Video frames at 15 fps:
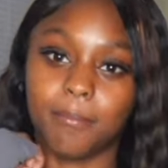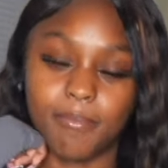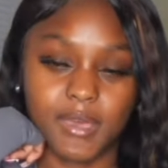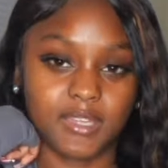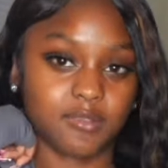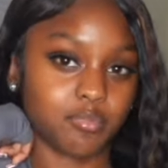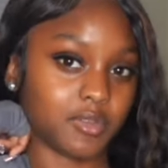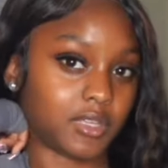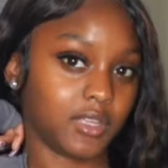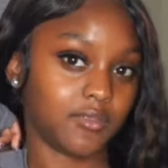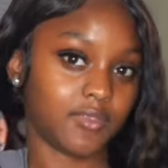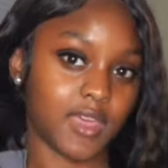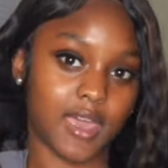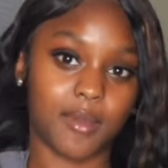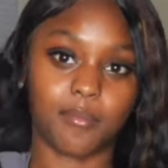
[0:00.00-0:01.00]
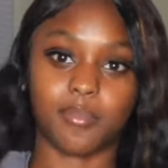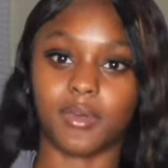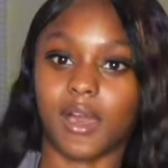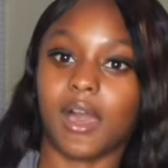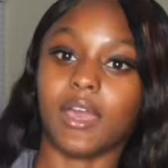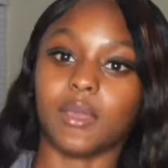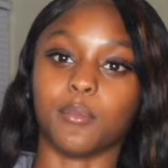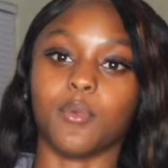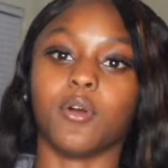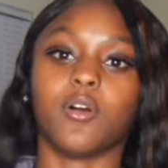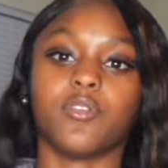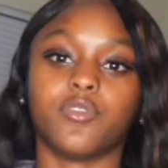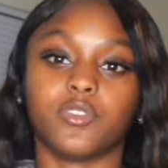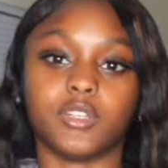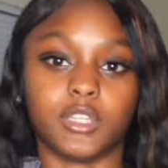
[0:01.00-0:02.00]
Best believe that. But I am
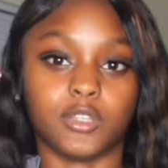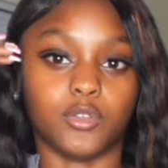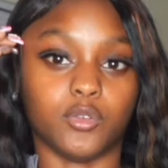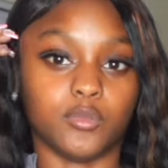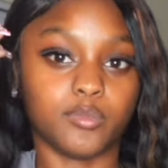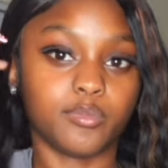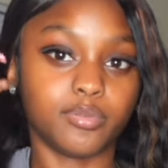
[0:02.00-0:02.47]
all for the dupe.